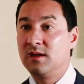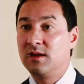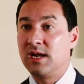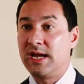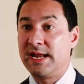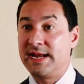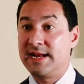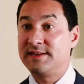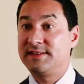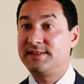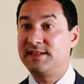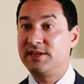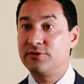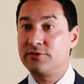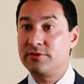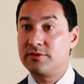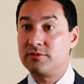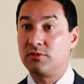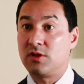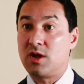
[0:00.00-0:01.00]
An
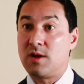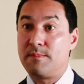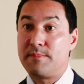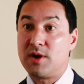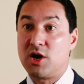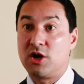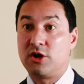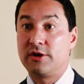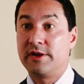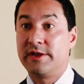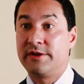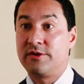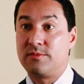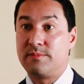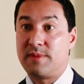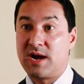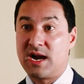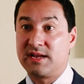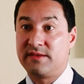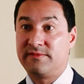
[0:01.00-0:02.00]
anterior lumbar
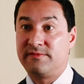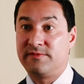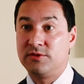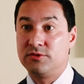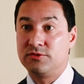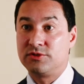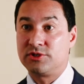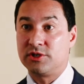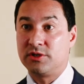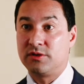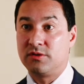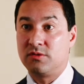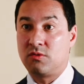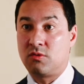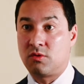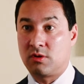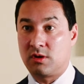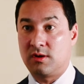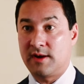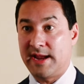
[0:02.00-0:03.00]
interbody fusion,
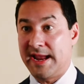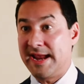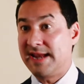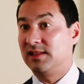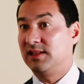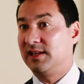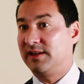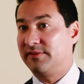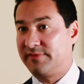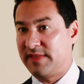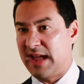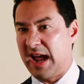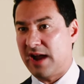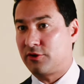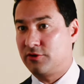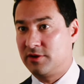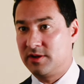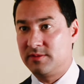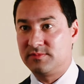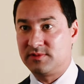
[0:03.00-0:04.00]
or ALIF, the
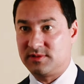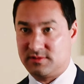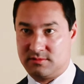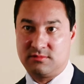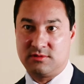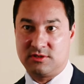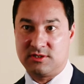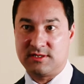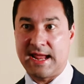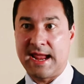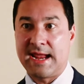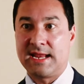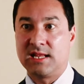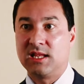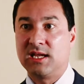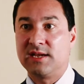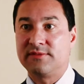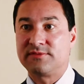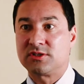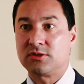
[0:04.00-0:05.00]
acronym's just
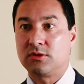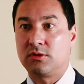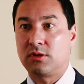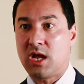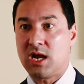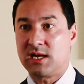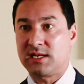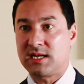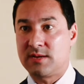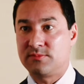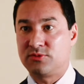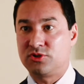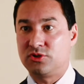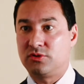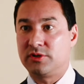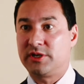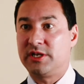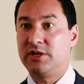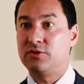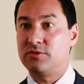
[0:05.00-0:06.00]
ALIF, so a lot of times you'll
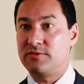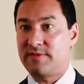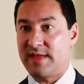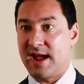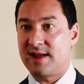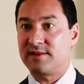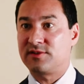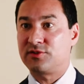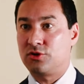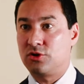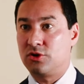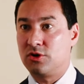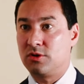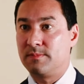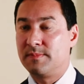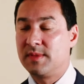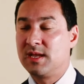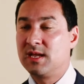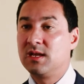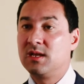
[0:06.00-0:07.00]
hear that term,